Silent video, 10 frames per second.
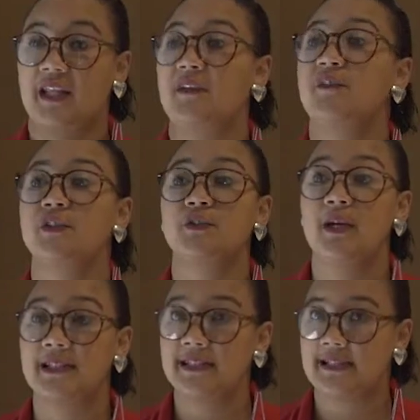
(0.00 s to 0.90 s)
given to
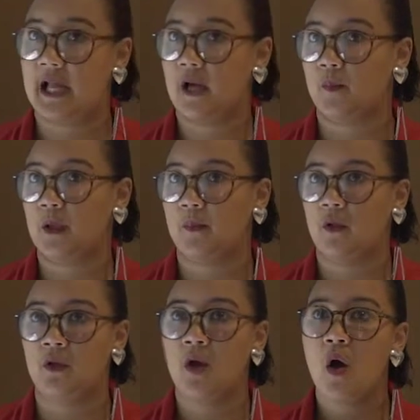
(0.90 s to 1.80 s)
us as young
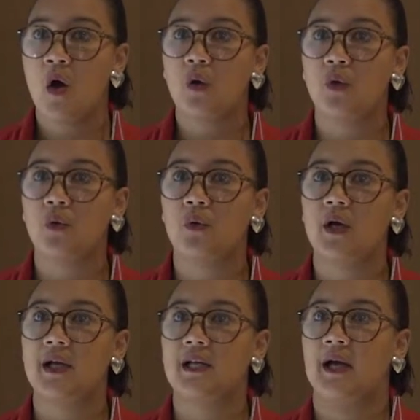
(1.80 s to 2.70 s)
people
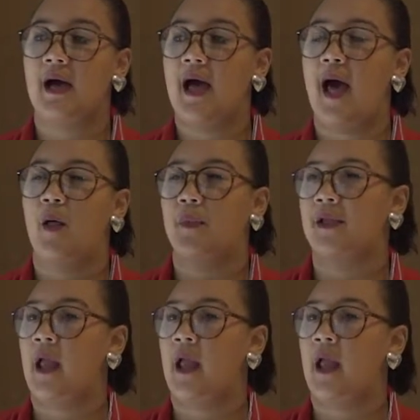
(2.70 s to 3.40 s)
or a helping